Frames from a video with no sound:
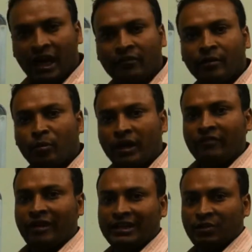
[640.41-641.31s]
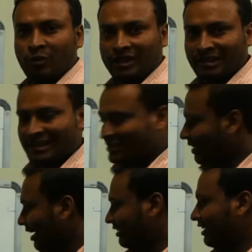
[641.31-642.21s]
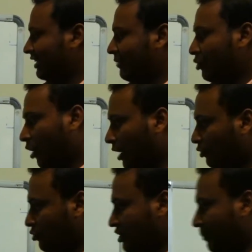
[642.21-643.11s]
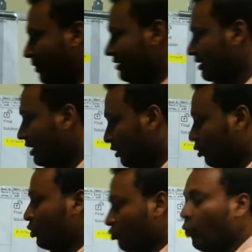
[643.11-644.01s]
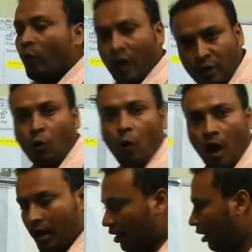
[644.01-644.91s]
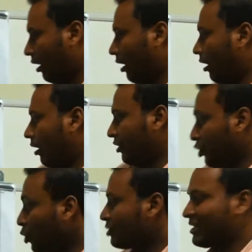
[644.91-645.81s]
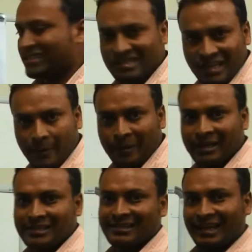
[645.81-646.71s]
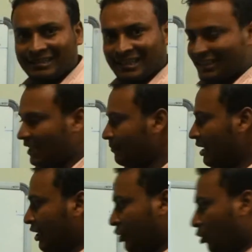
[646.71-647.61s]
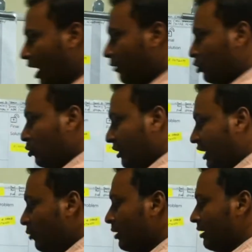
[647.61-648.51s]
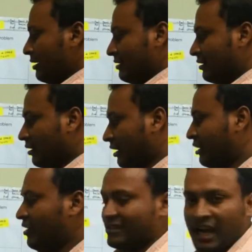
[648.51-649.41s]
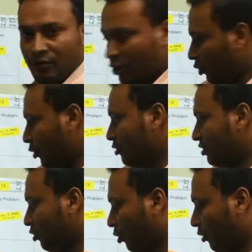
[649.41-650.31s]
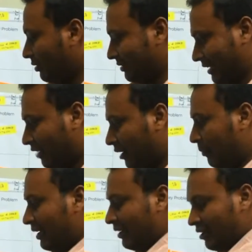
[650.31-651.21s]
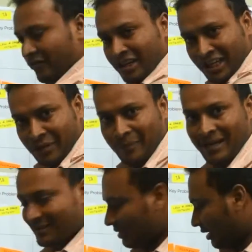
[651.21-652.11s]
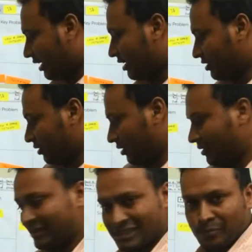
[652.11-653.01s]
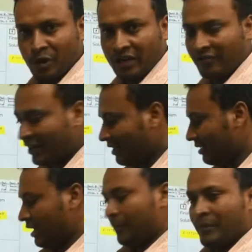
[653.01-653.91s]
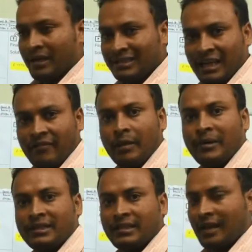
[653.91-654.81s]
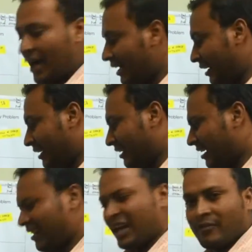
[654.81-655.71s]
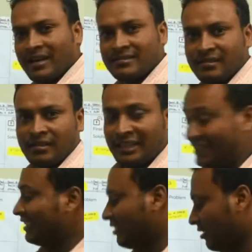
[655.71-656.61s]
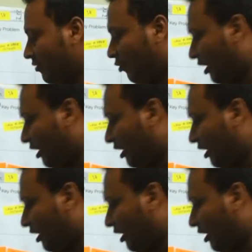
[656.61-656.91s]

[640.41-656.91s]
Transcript: we have modified the voter list. At that time you have to submit. Those who want to use such an application, at that time you have to give the yes I want to use, so there will be one tick marks. Yes, this modified it, where there will be the iRetina, likewise digital